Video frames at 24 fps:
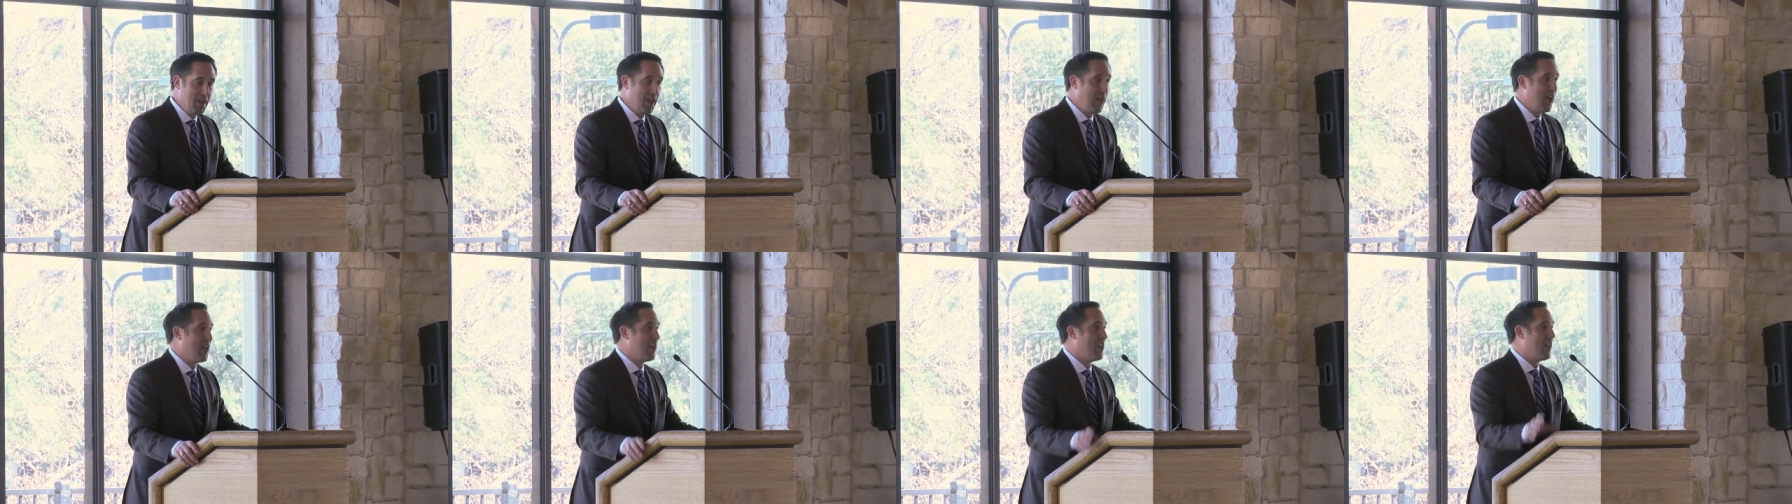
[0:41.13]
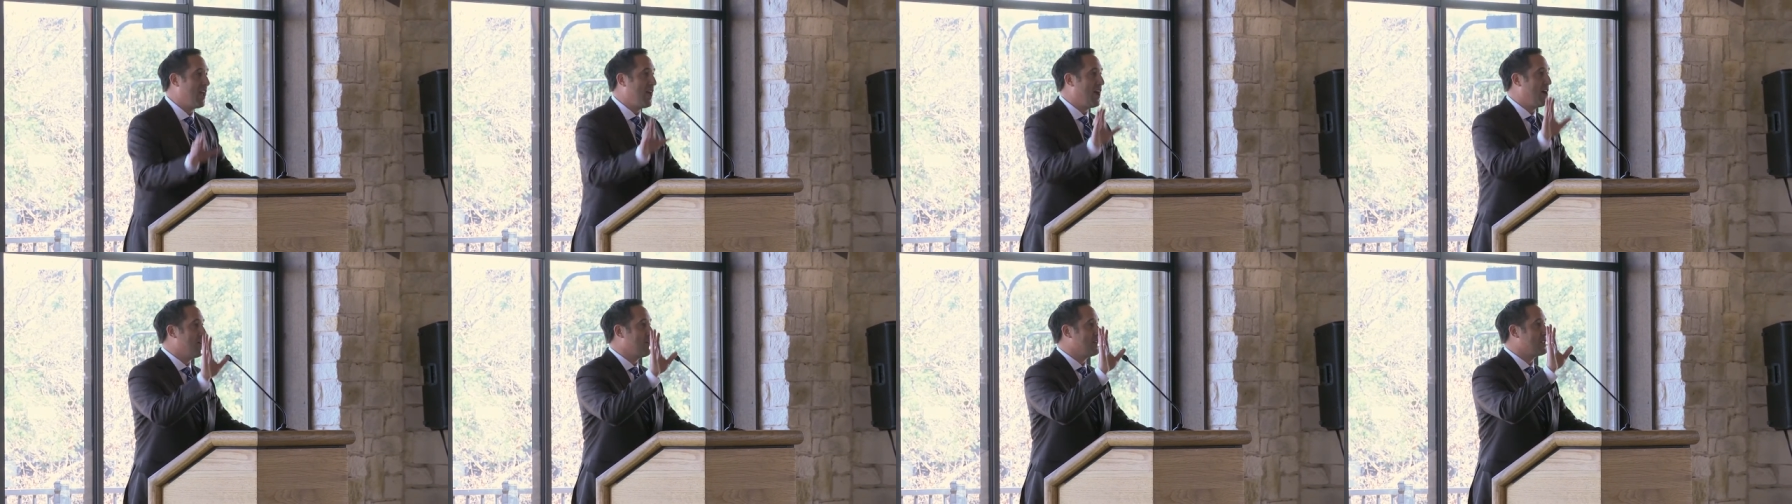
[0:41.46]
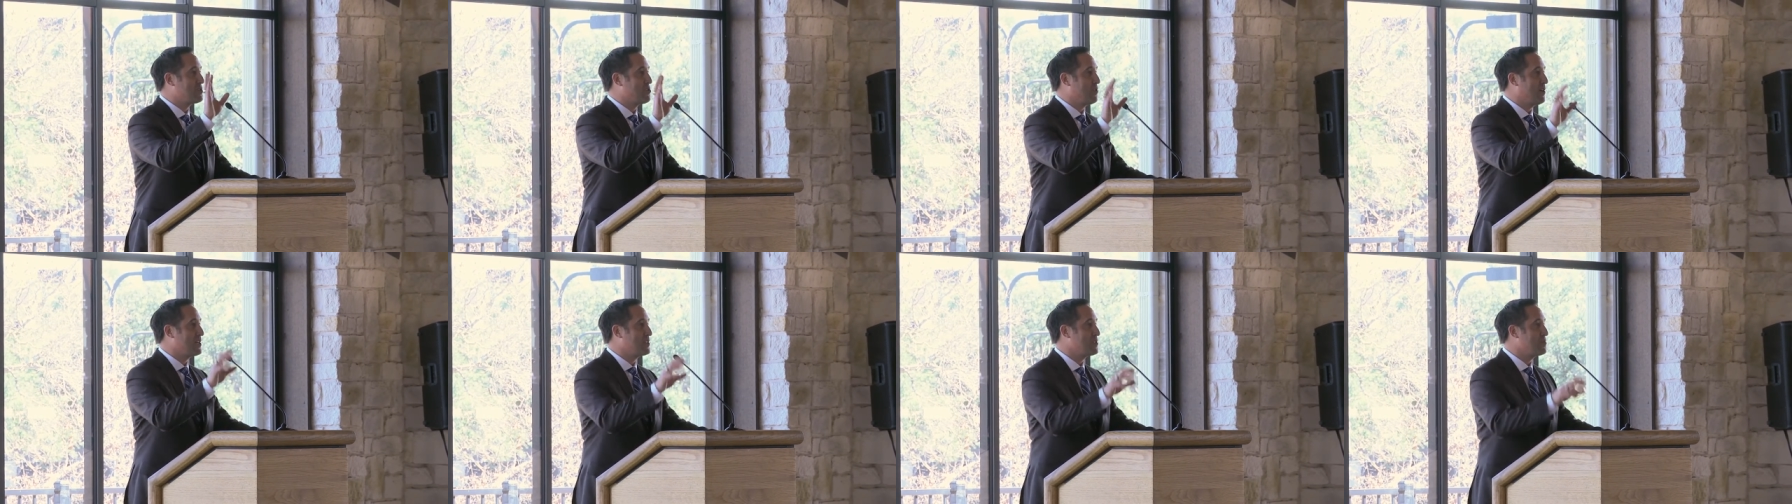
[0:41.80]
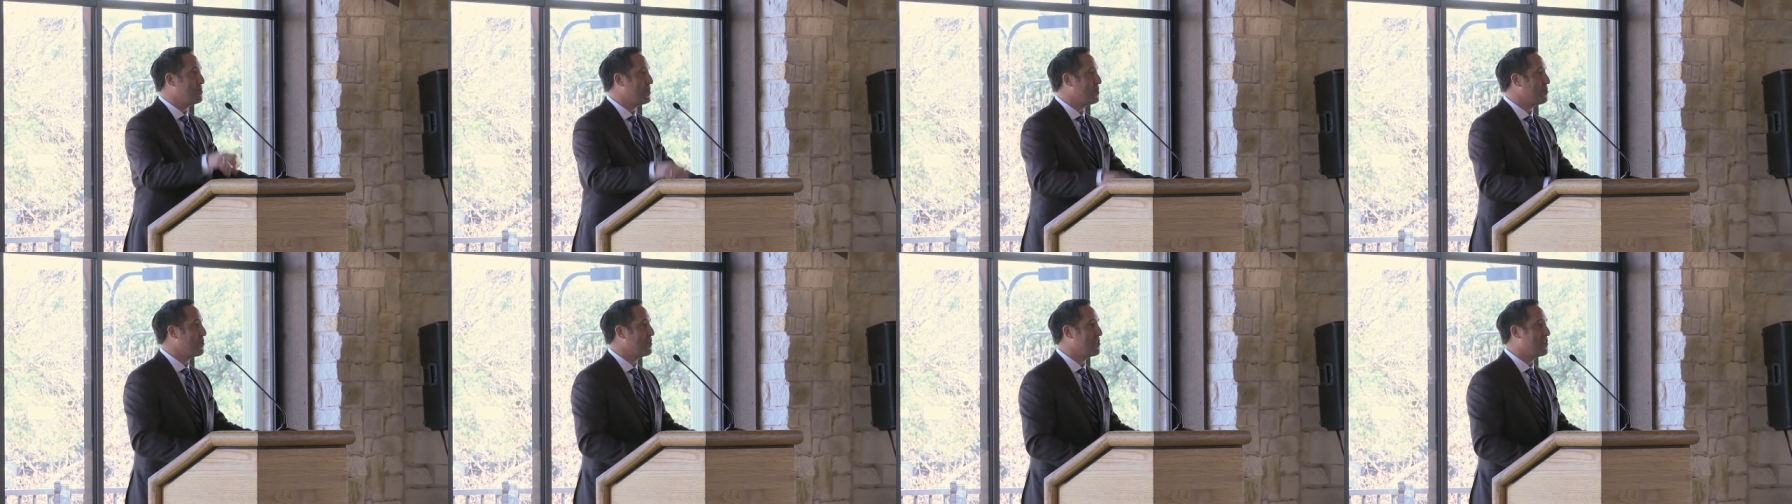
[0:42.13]
And now it's great to
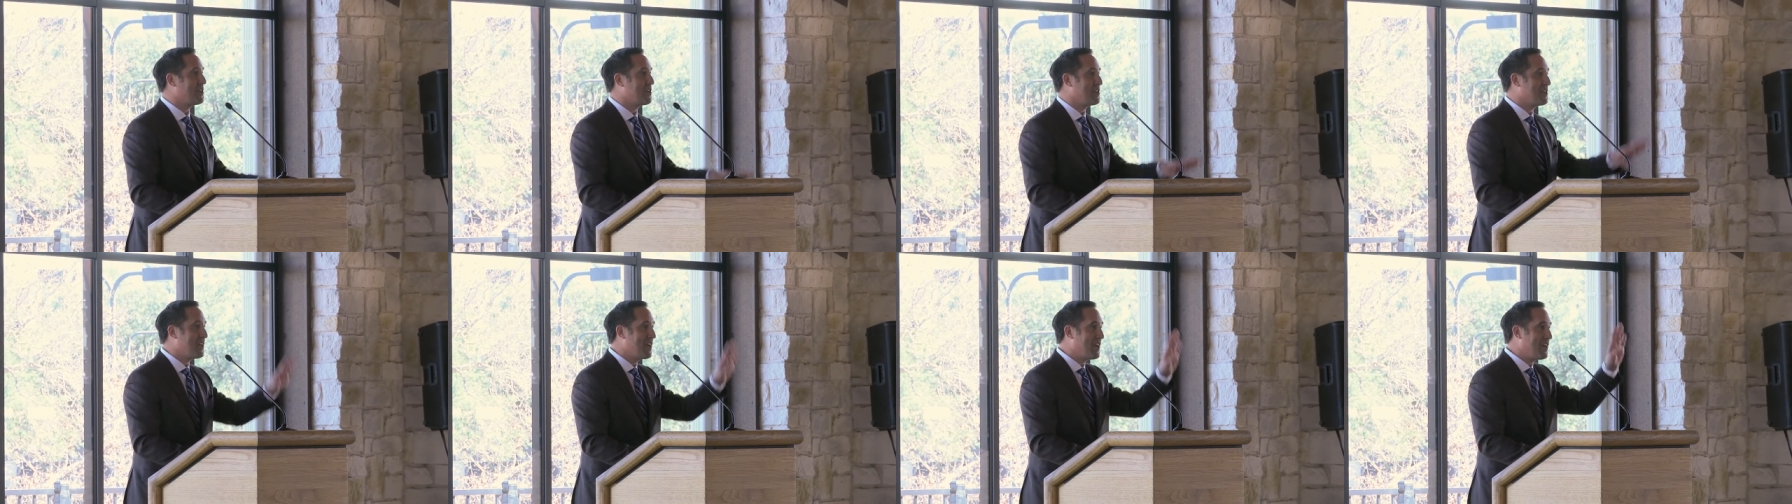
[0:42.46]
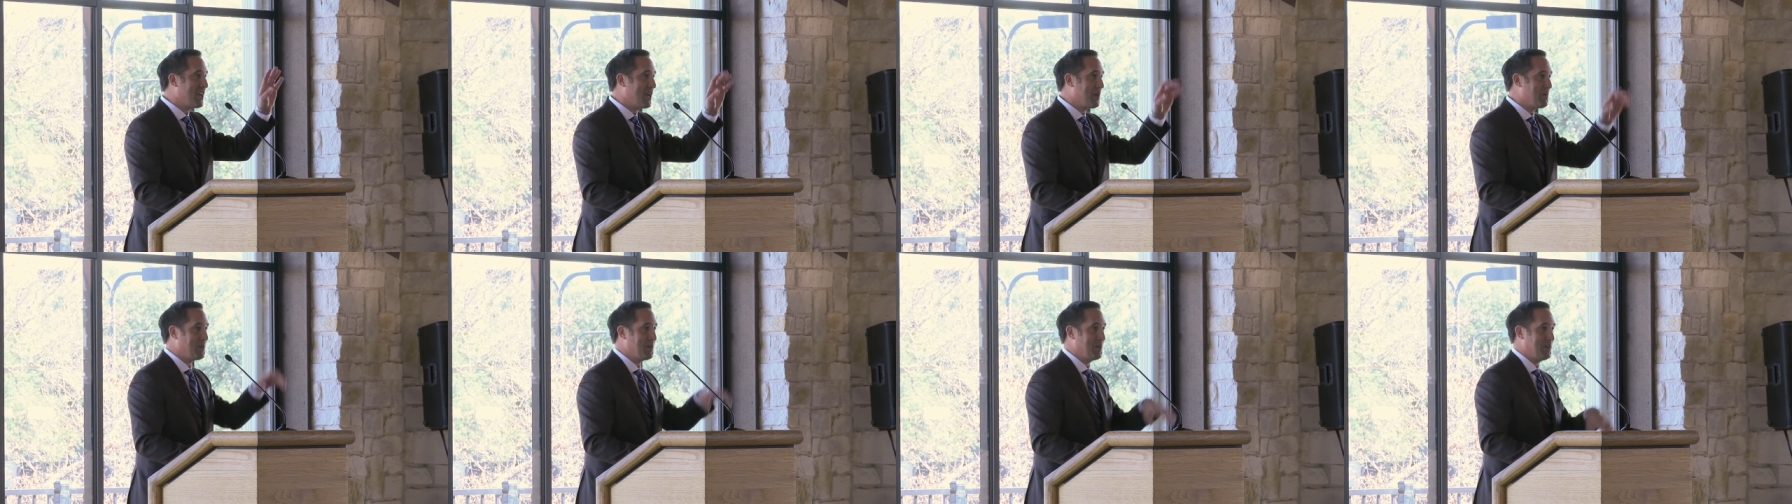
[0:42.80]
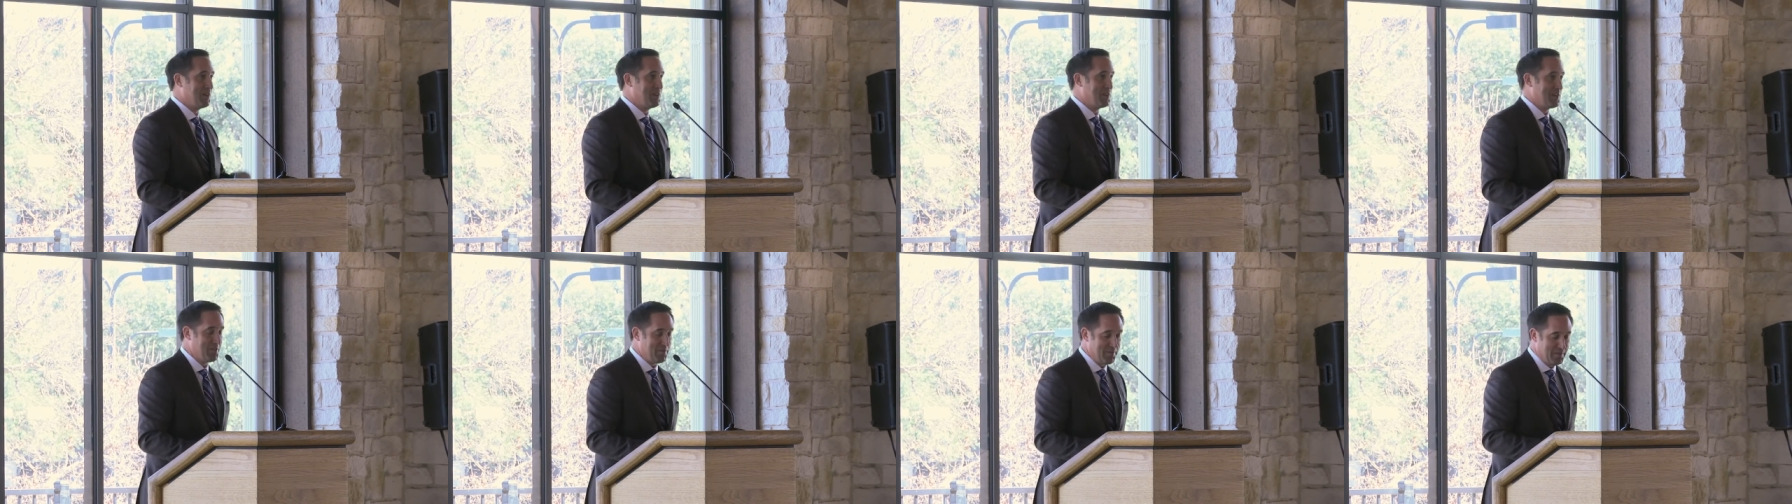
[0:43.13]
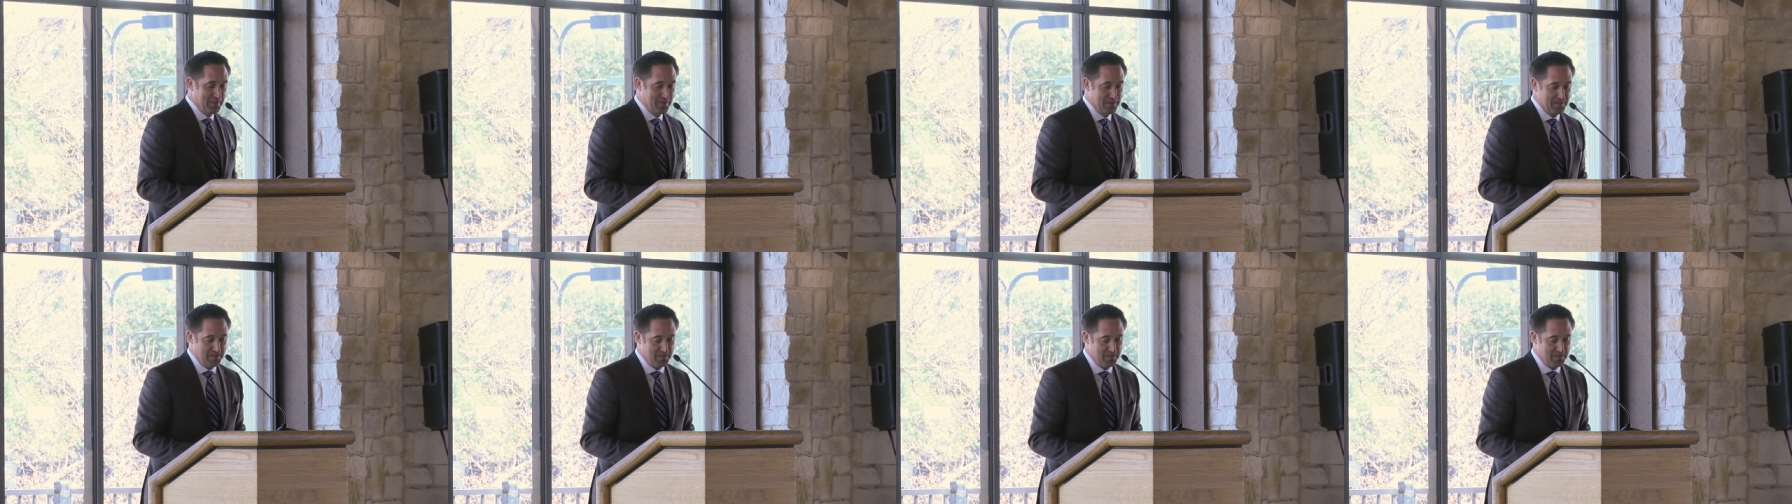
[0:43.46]
be with you today, and I'm going to leave.